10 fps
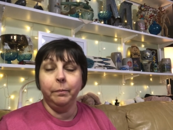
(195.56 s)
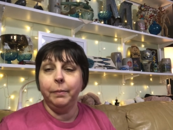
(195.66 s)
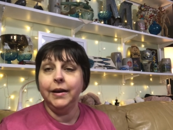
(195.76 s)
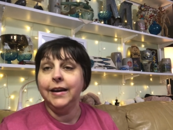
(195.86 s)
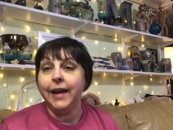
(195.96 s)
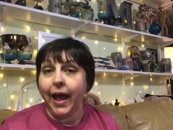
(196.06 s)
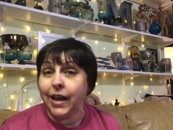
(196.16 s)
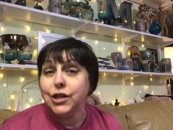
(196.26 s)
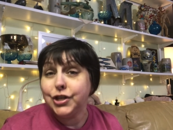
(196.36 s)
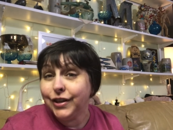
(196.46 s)
been an
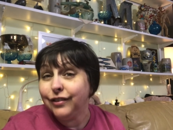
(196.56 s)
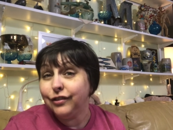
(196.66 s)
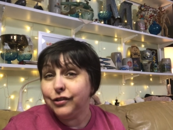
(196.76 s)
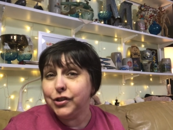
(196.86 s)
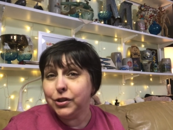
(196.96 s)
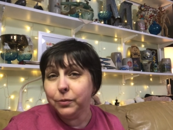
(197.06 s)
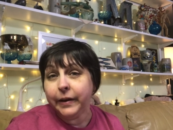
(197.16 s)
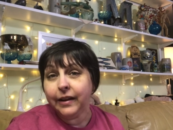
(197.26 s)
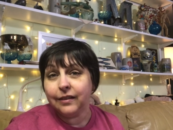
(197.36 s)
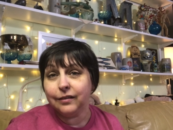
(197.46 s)
anxious two
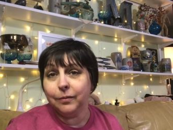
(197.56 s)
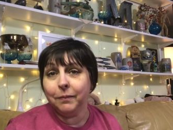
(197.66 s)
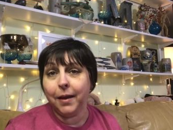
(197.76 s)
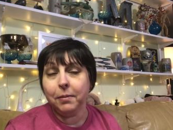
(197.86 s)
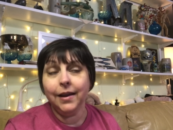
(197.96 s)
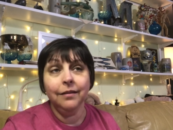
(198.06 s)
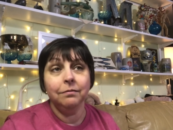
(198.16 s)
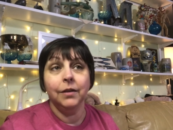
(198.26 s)
weeks, maybe.